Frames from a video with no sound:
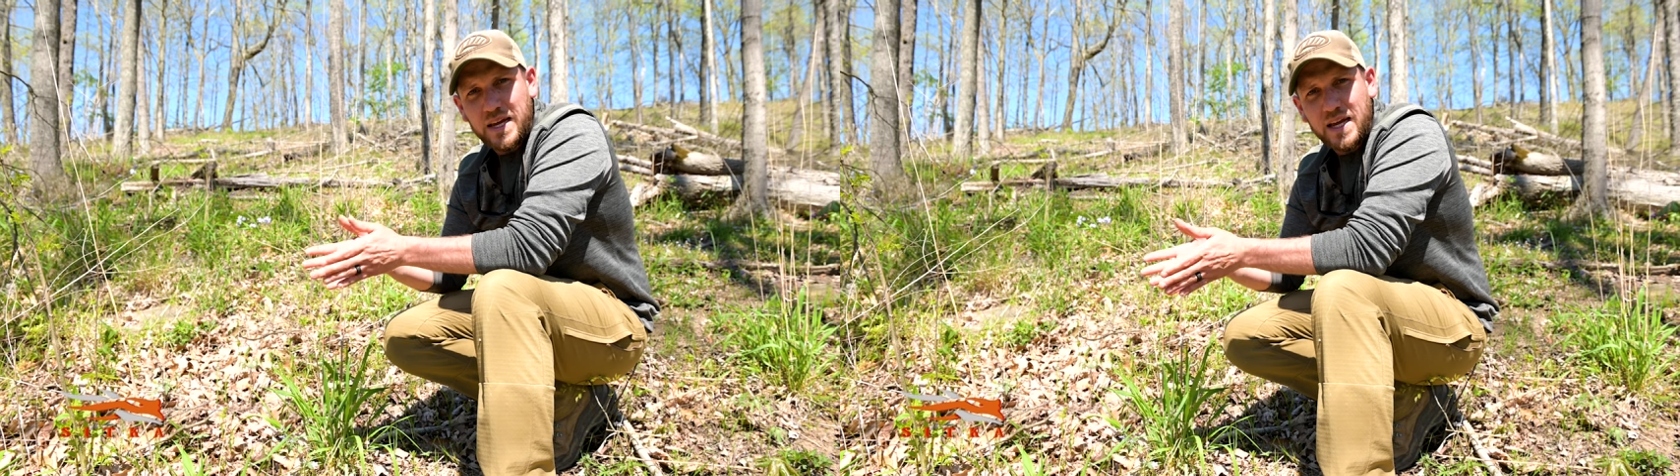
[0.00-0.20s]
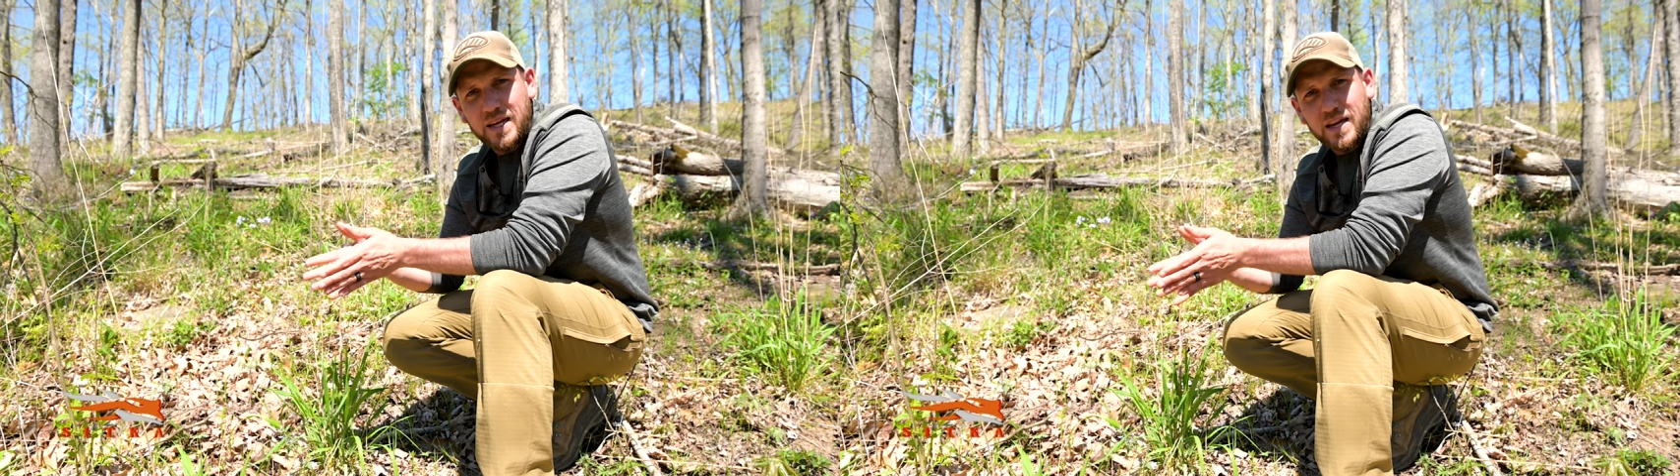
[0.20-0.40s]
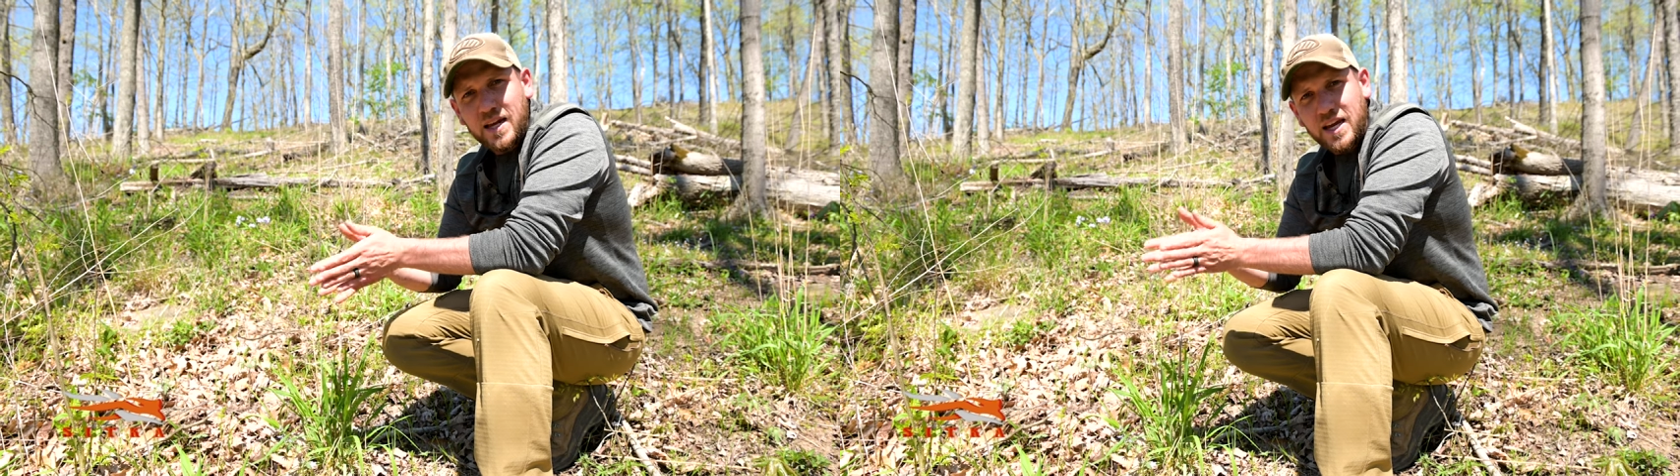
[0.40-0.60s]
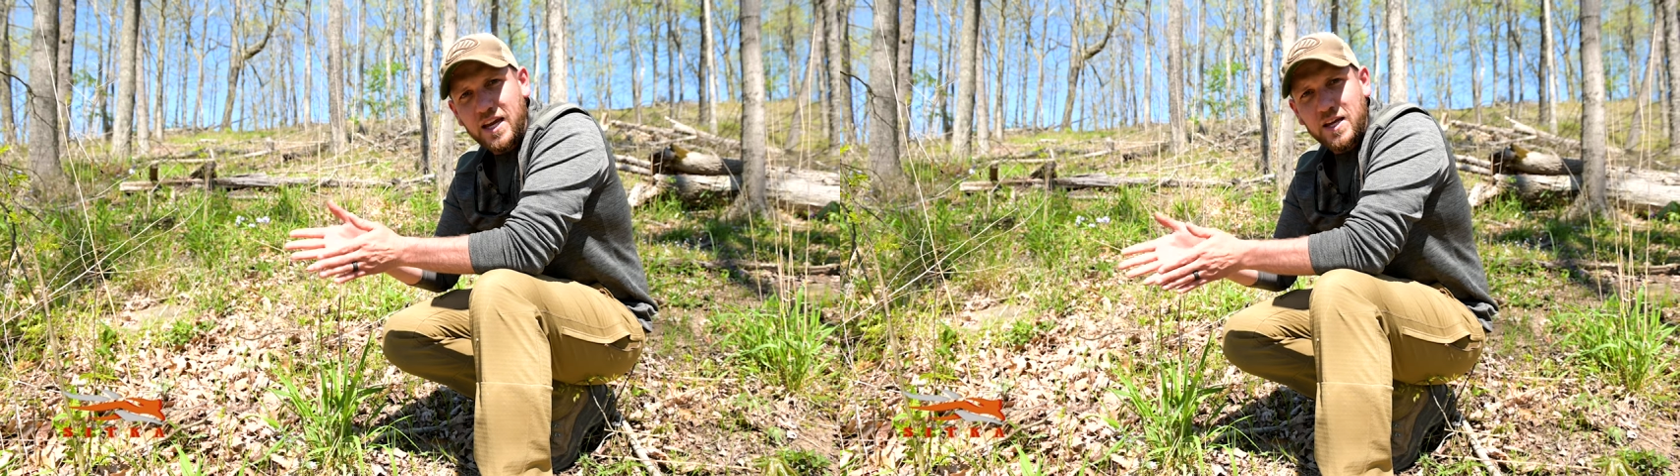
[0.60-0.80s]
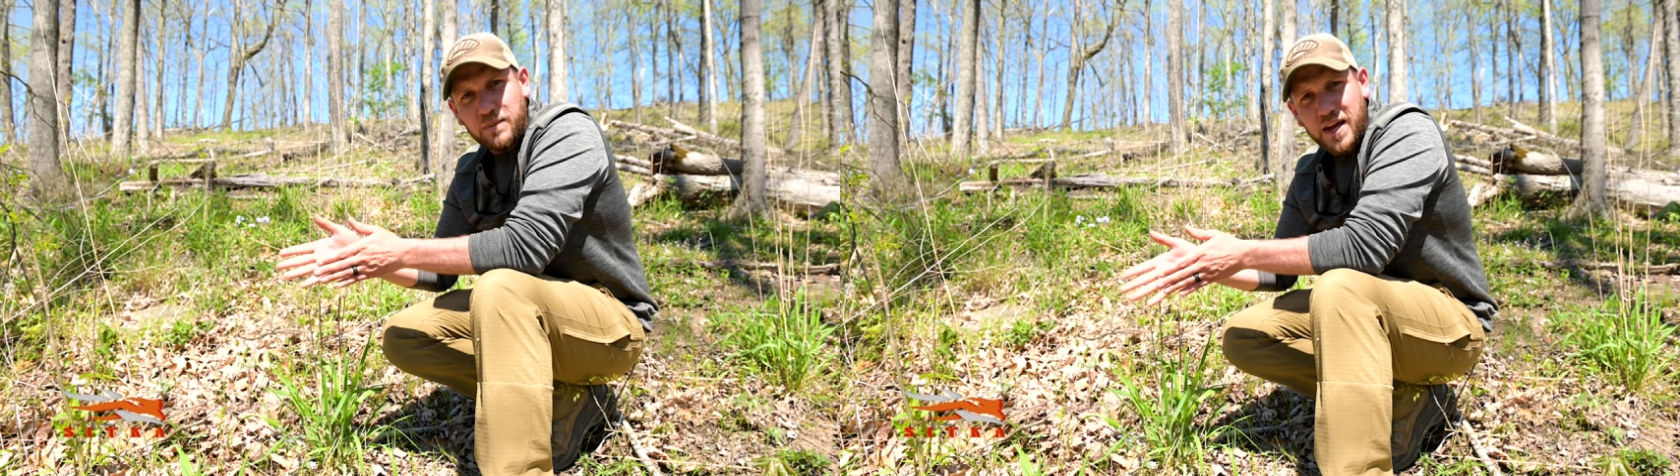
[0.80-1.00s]
peak
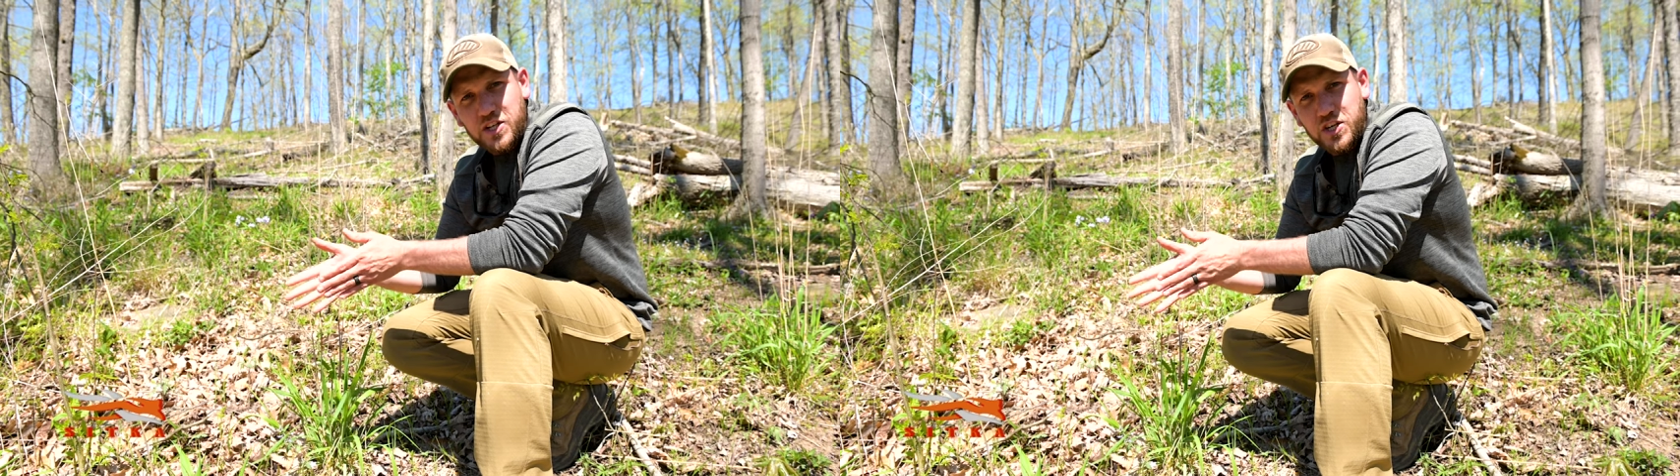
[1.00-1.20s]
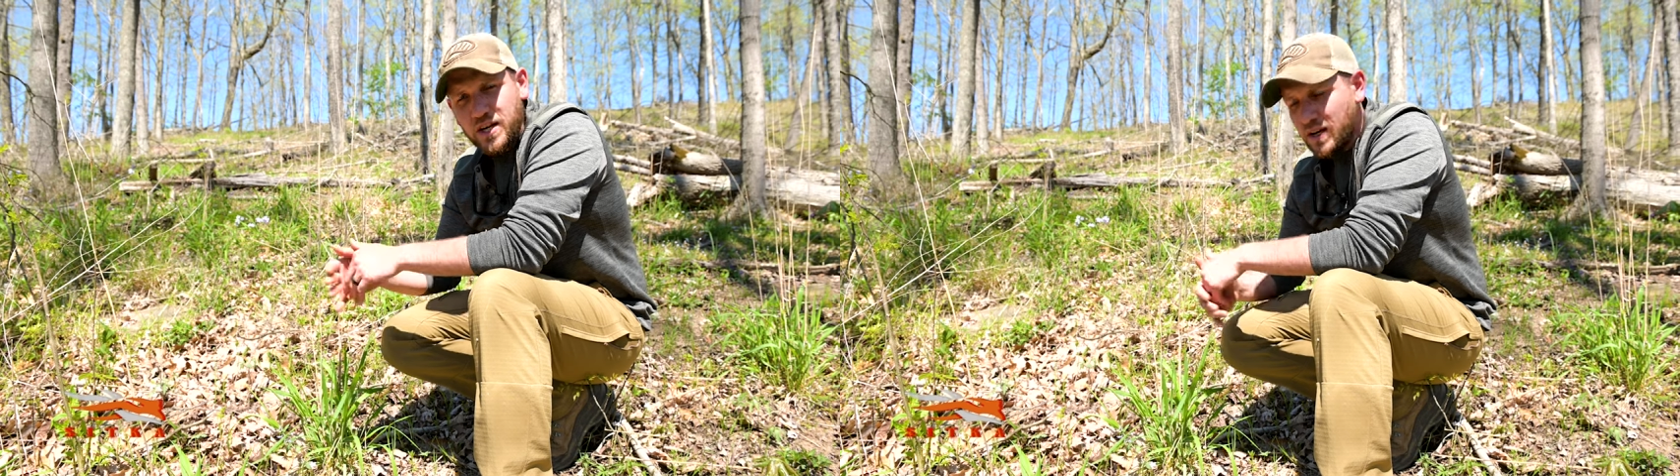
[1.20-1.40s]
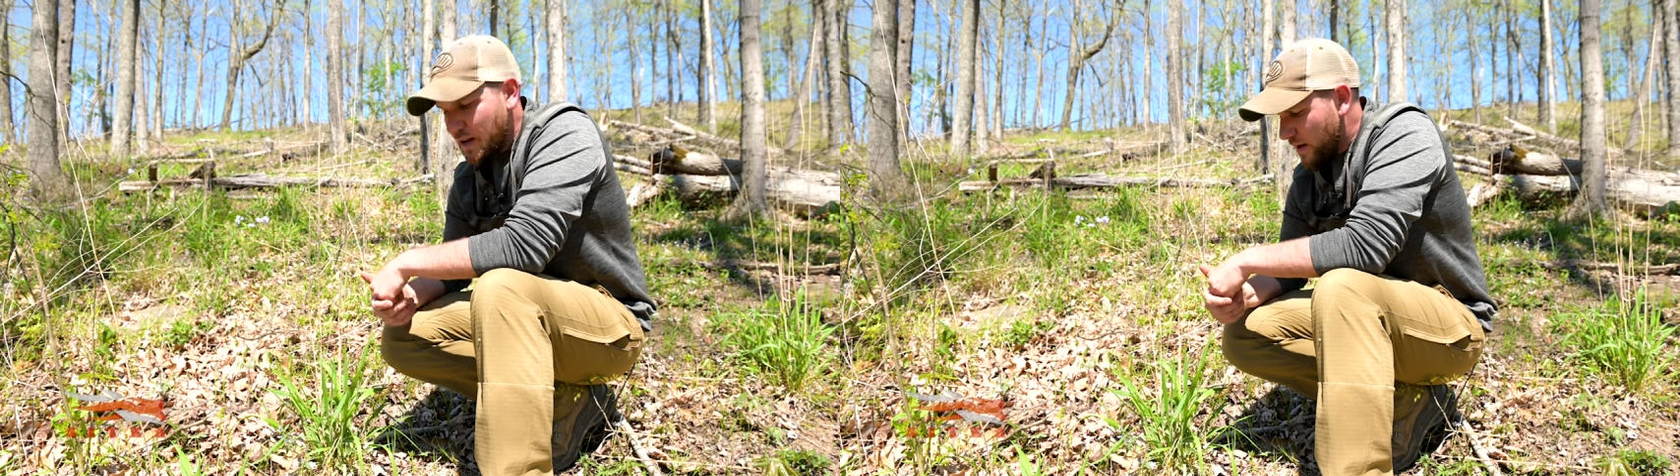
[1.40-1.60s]
incubation.